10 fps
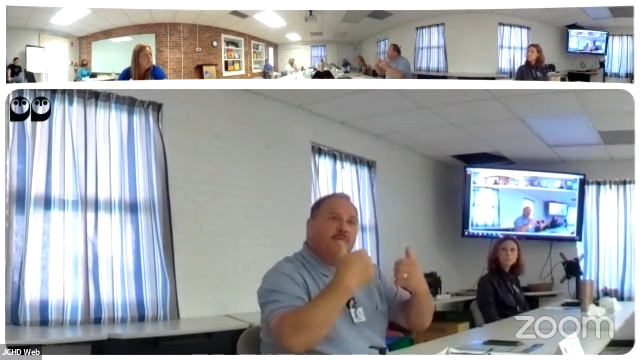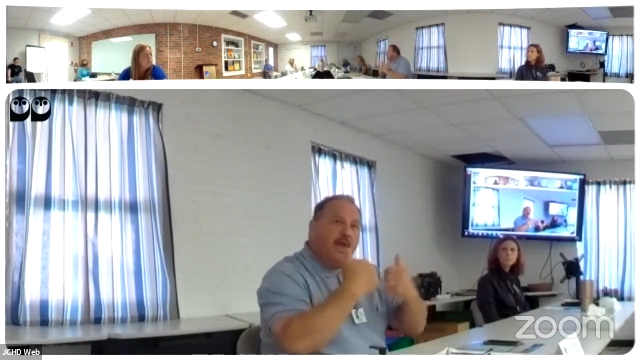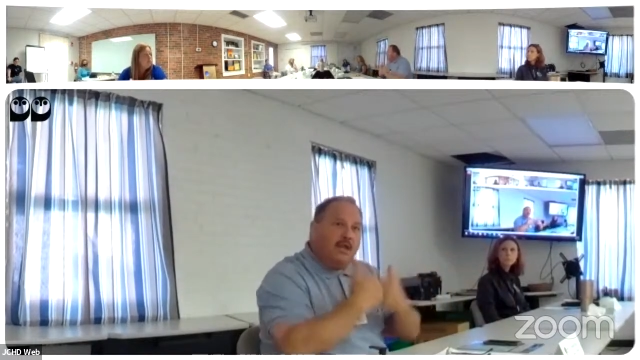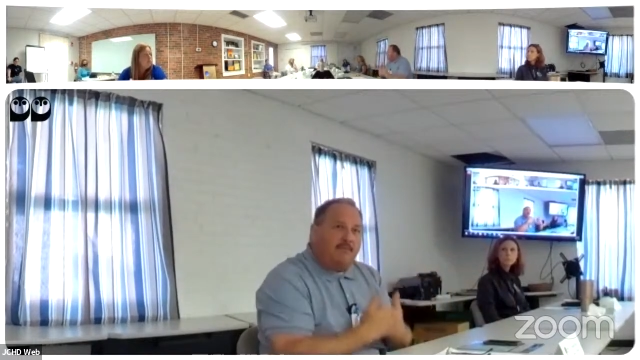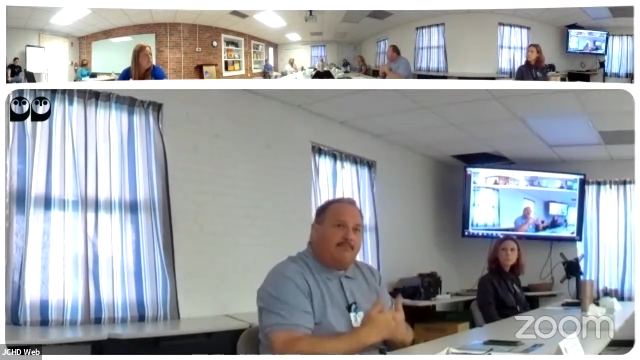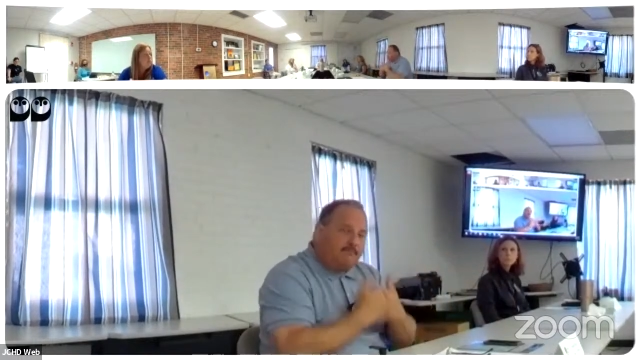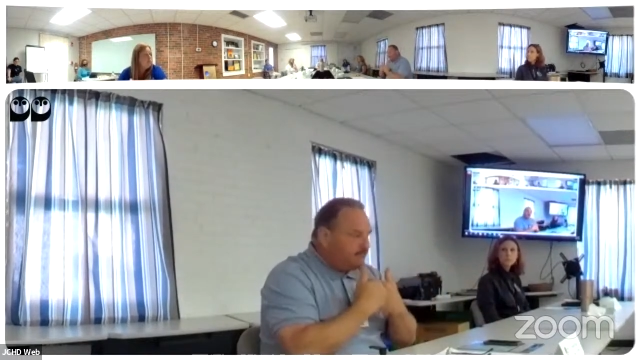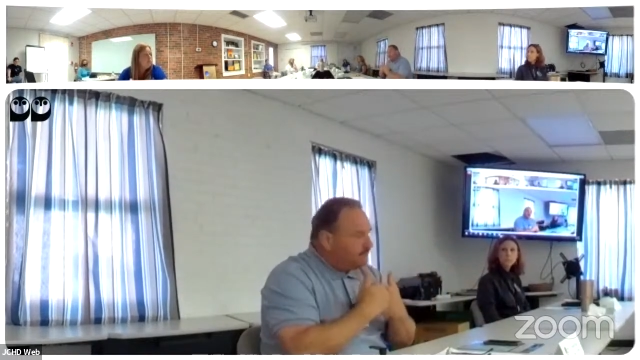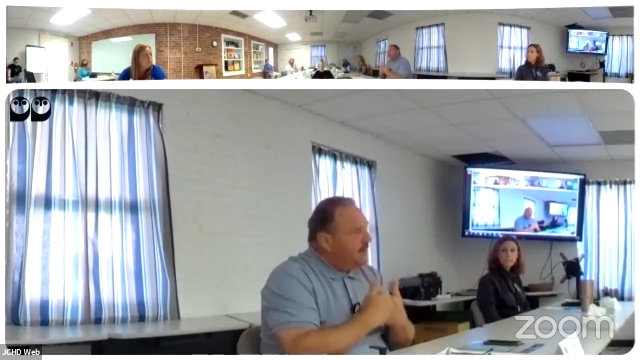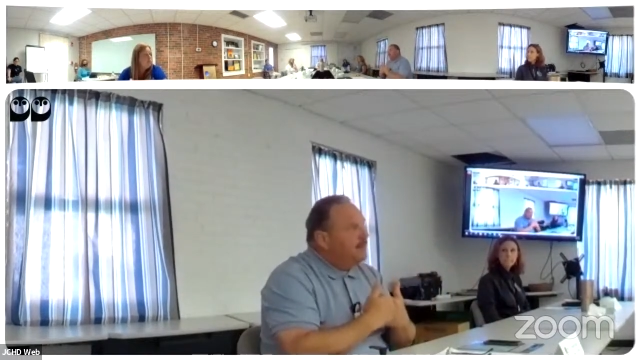And
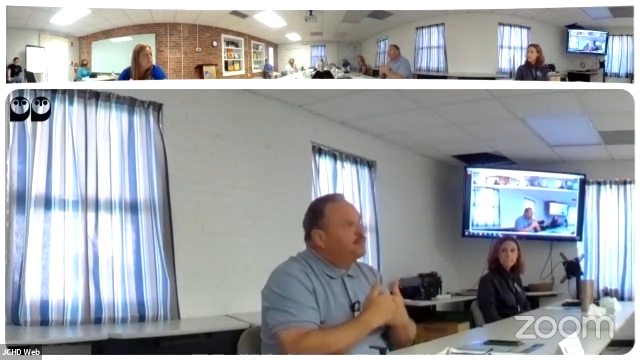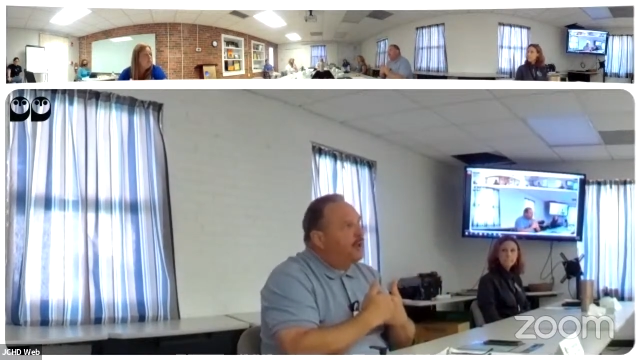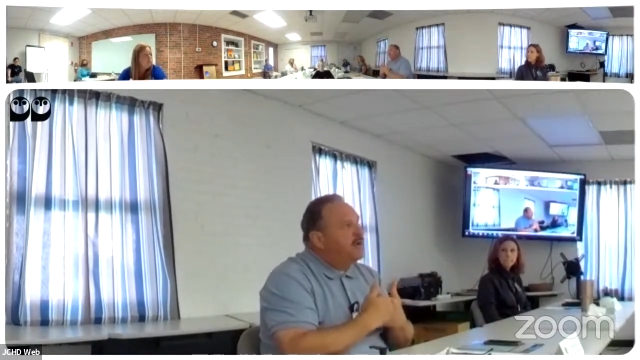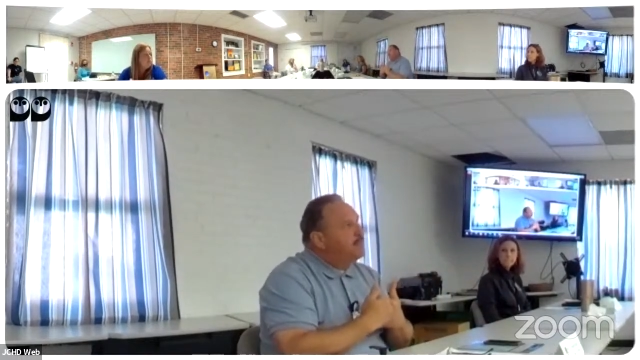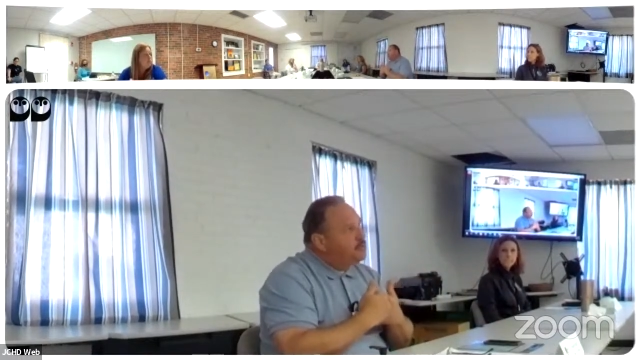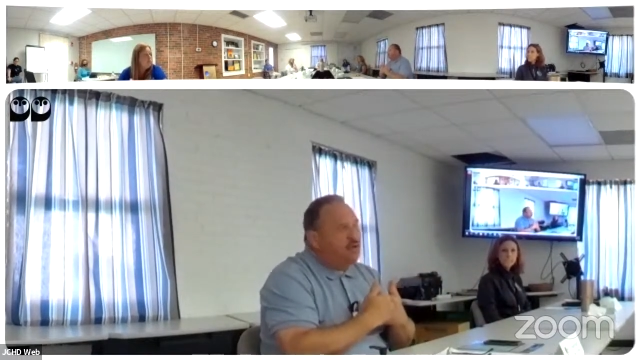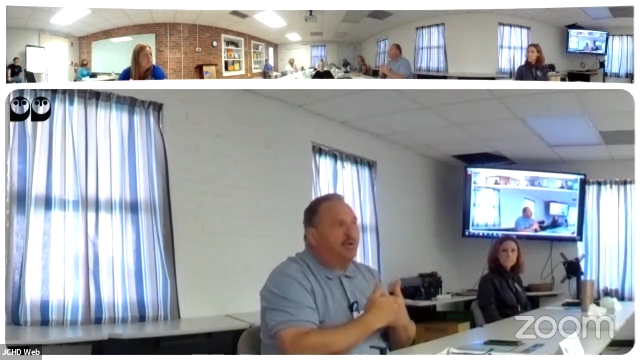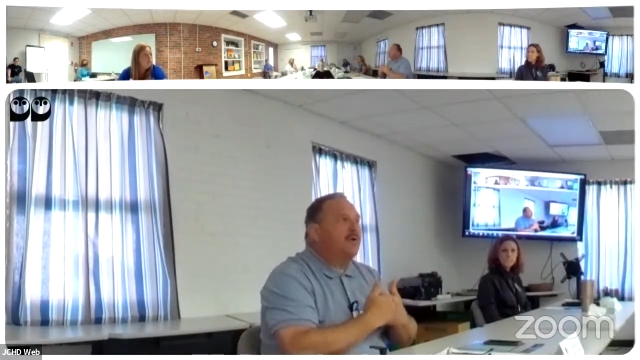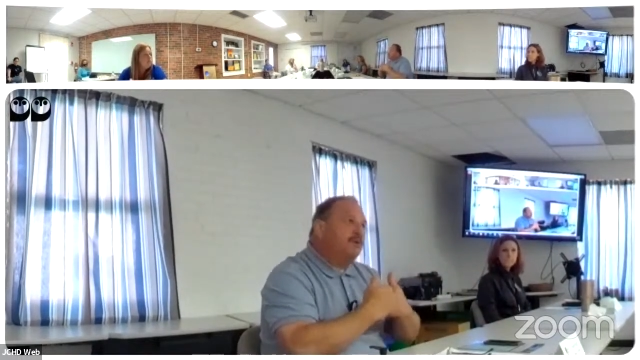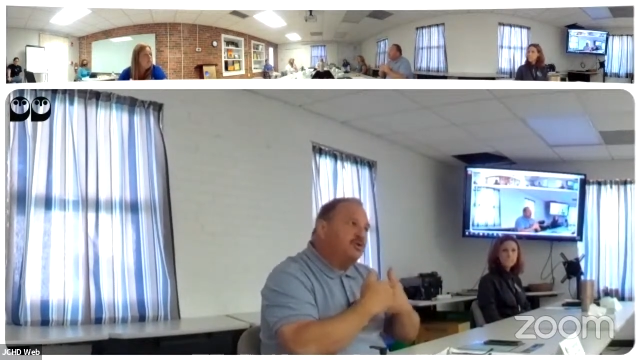I'm sorry, I'm going to show
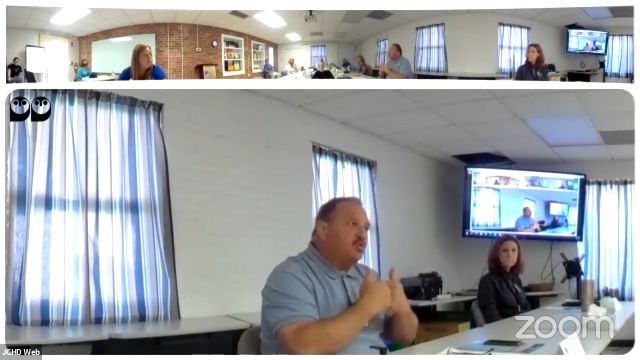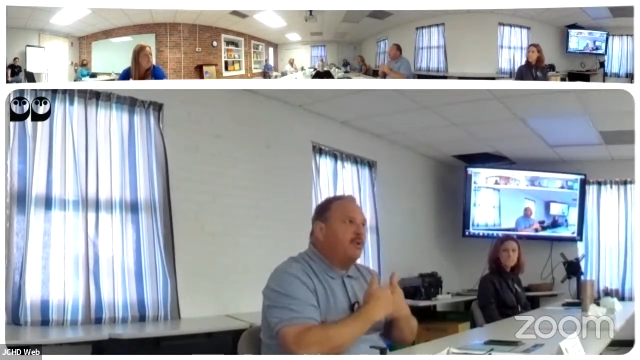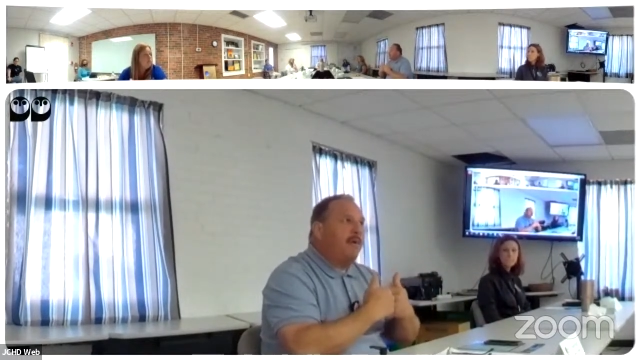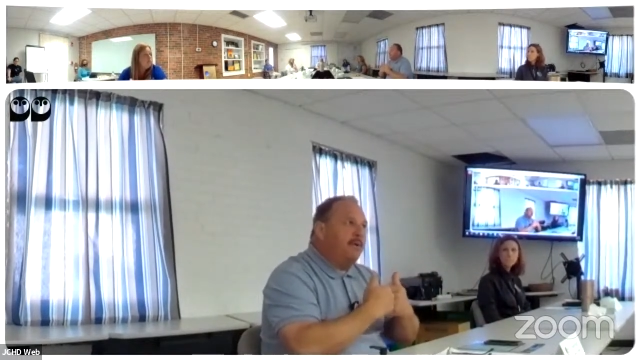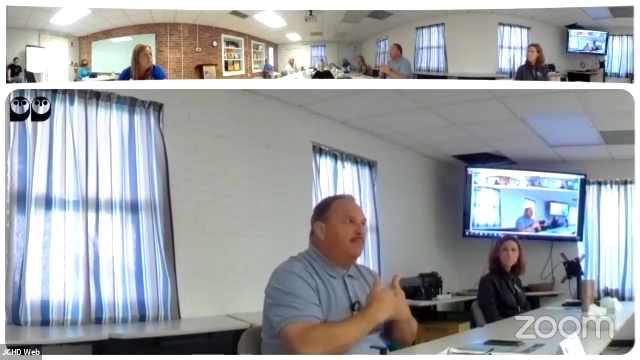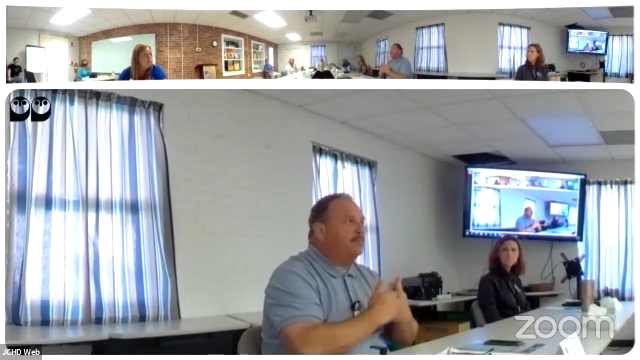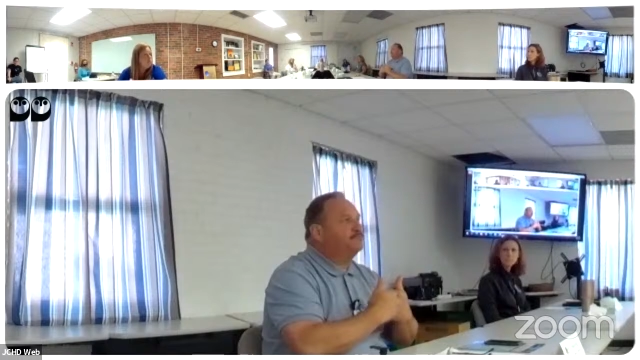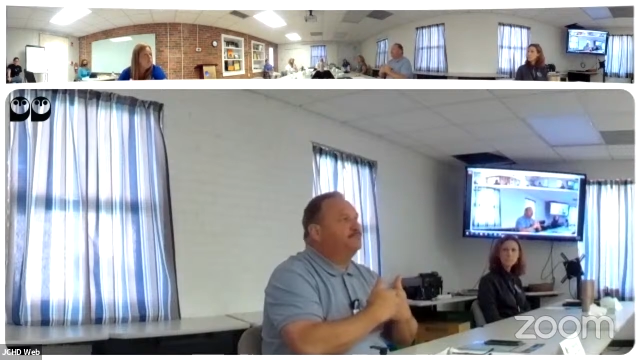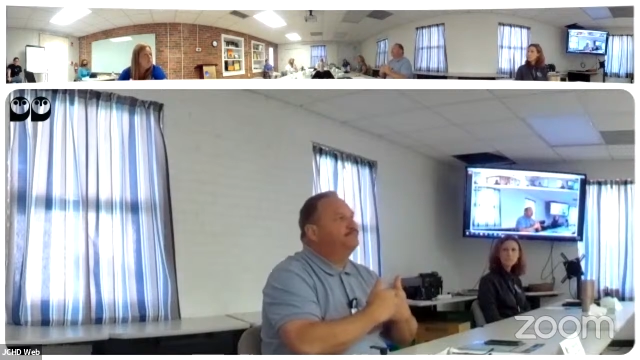here because one of our people.